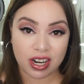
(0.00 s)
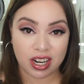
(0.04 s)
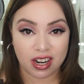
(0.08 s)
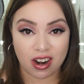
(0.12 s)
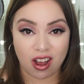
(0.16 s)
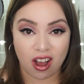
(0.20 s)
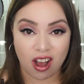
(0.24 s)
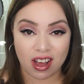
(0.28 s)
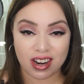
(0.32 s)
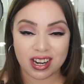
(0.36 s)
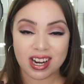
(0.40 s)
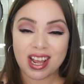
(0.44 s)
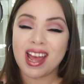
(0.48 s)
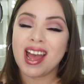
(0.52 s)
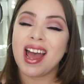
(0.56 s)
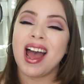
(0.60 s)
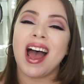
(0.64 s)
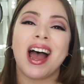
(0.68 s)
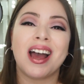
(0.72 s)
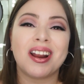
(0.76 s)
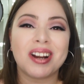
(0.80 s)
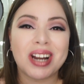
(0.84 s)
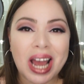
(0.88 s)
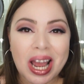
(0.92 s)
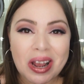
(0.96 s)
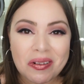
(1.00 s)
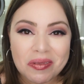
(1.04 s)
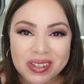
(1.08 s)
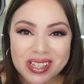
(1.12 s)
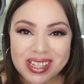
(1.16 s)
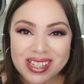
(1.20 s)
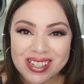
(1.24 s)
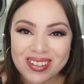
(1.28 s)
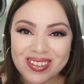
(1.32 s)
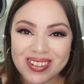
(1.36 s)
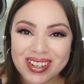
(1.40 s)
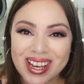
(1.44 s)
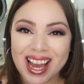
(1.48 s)
and I will
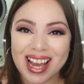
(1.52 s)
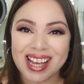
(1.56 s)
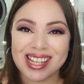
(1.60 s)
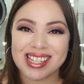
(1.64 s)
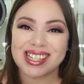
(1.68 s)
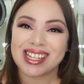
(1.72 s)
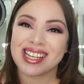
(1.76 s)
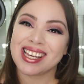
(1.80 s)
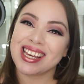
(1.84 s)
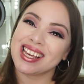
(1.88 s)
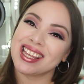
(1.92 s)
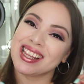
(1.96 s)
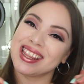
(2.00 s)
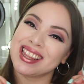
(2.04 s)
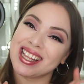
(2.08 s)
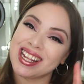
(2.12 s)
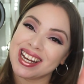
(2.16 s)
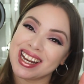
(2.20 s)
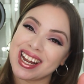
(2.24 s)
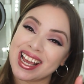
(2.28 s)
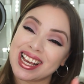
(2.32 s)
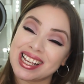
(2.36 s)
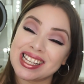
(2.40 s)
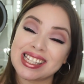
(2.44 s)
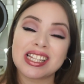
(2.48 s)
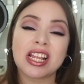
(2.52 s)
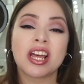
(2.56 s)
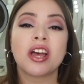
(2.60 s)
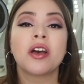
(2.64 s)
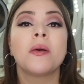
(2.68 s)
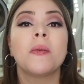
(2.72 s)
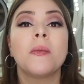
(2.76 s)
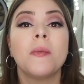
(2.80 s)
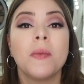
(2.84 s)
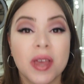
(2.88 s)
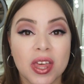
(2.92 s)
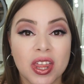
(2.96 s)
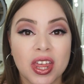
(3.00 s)
see you guys in the next
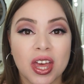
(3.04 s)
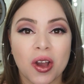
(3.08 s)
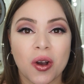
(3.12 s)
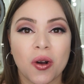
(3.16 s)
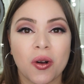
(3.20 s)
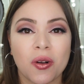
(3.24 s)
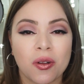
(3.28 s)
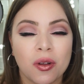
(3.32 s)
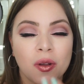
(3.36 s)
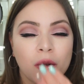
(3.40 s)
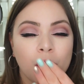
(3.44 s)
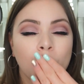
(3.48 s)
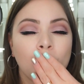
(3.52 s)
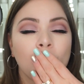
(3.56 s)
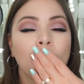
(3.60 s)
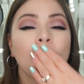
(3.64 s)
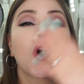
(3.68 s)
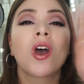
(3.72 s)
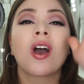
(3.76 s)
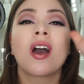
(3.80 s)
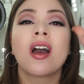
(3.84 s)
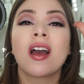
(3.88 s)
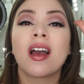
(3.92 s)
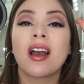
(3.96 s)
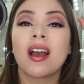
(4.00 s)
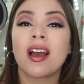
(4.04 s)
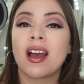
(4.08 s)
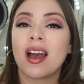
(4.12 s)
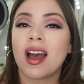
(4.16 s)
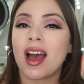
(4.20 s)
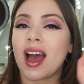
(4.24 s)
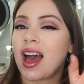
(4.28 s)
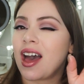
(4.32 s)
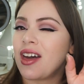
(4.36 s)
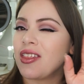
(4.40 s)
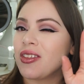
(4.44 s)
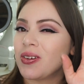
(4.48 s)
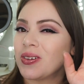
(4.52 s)
video.
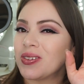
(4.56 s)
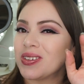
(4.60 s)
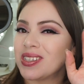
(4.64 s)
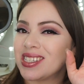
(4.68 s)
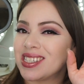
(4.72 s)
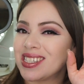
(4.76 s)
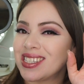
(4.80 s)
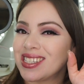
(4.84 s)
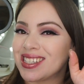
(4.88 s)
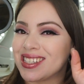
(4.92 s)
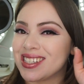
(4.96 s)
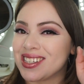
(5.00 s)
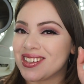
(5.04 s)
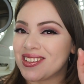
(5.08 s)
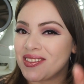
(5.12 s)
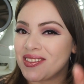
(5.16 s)
Adios.